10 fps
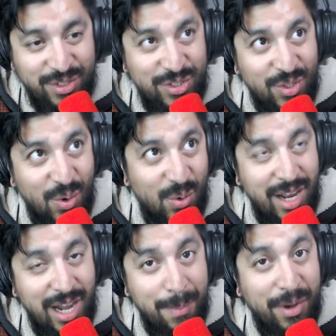So
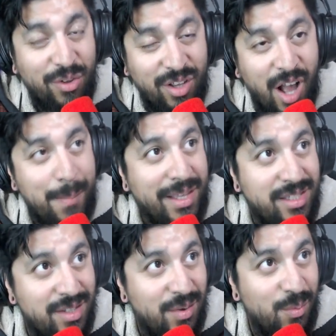let me know in the
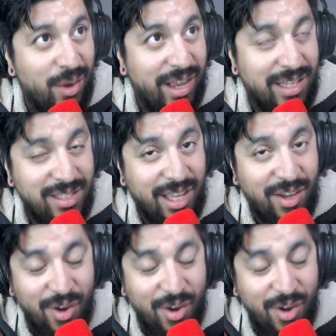comments what you guys think.